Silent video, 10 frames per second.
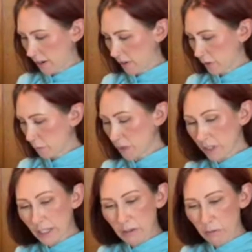
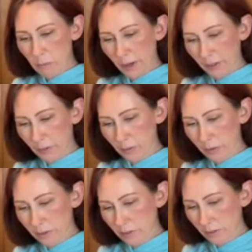Speaking of
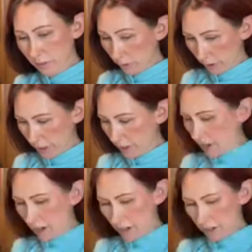Michael's, Lori,
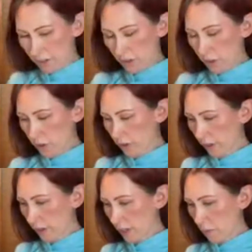I just got
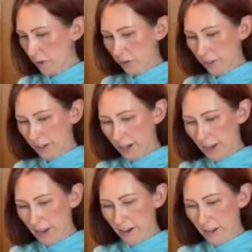an email that I
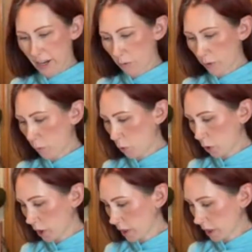had a
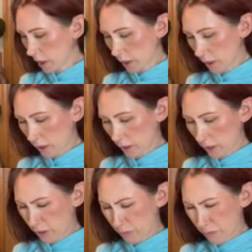rewards
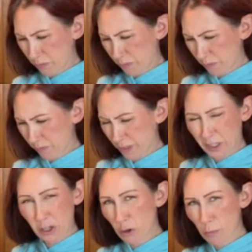like
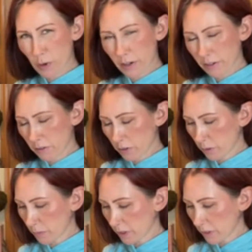coupon or something
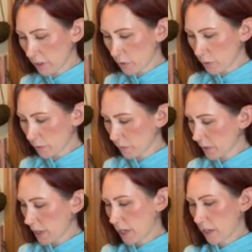to use.
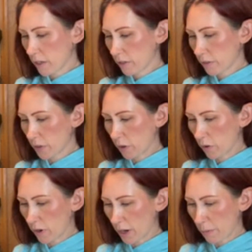So I
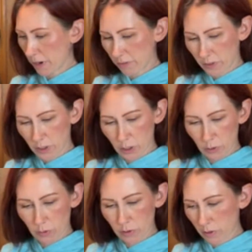might have to go
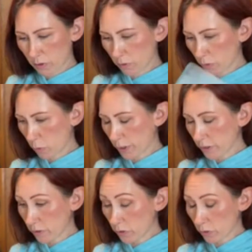quite
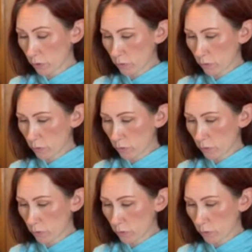soon.